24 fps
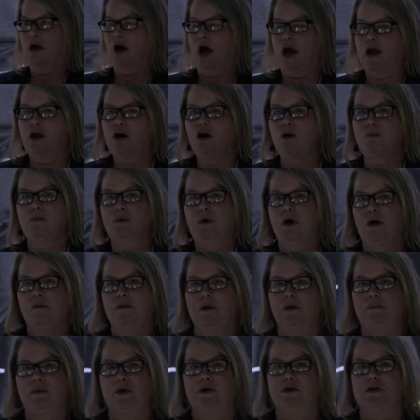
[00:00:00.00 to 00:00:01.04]
I hope
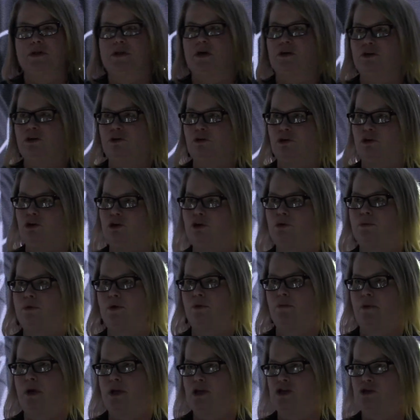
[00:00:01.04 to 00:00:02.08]
coming up here and telling you a little
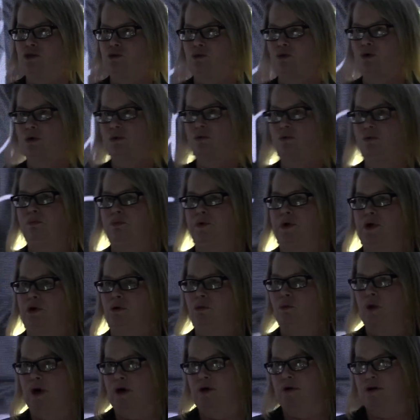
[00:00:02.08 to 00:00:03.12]
bit of my story will bring
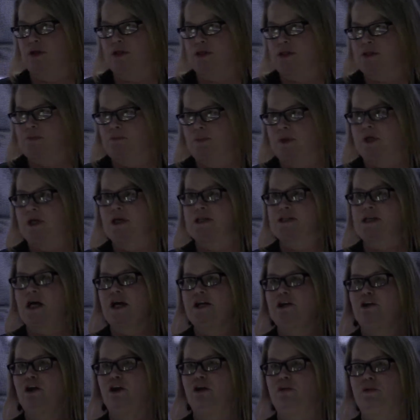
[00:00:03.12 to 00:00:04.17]
awareness, because
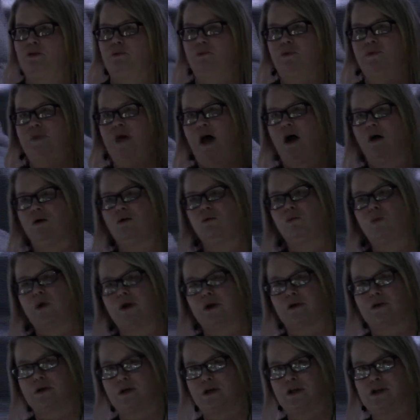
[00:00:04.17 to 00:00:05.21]
I know that without
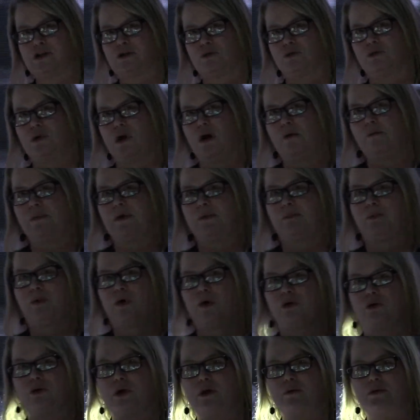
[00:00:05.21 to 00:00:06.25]
awareness, there will not be
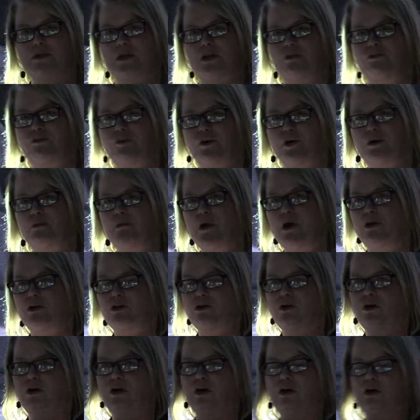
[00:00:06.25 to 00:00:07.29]
programs like Freedom a la
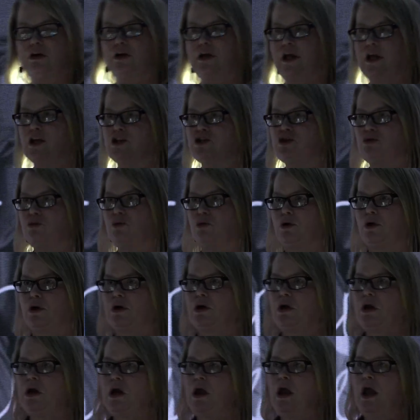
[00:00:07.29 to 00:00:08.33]
carte, Catch
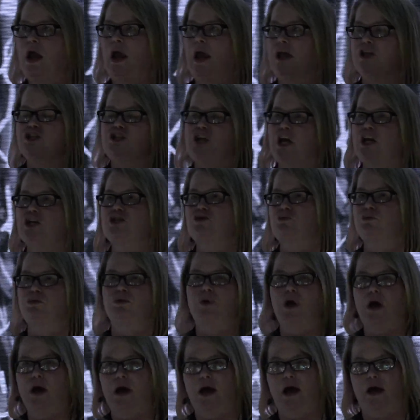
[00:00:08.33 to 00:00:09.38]
Court, and change will
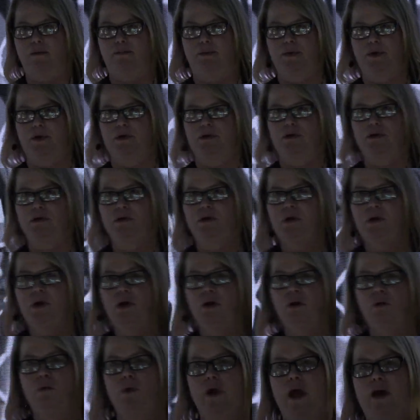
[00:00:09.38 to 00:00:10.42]
not happen.
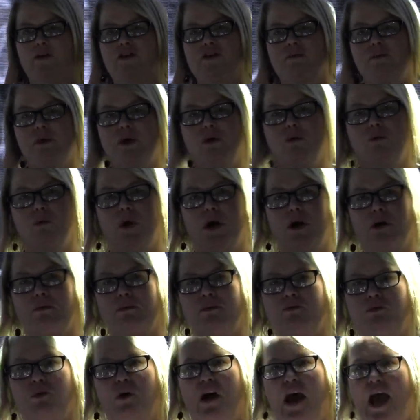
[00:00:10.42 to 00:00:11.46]
We have to be aware
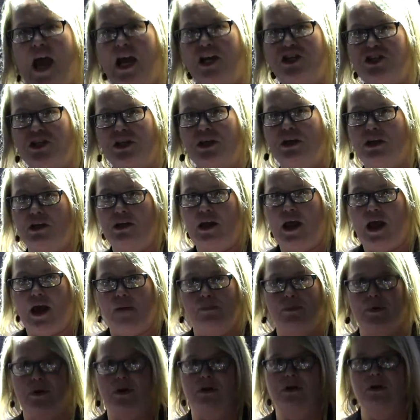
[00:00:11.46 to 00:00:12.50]
before action can
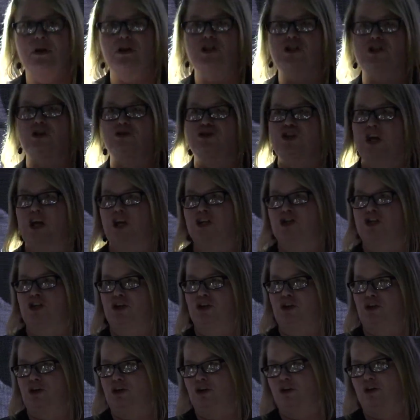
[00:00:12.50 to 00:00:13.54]
happen so change
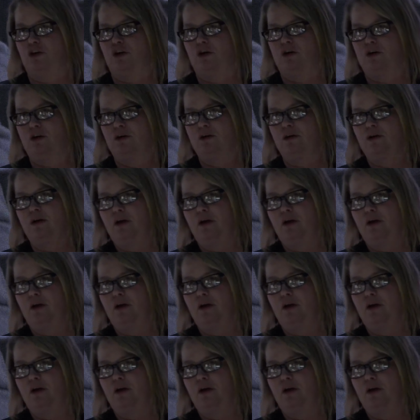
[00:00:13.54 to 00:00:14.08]
can occur.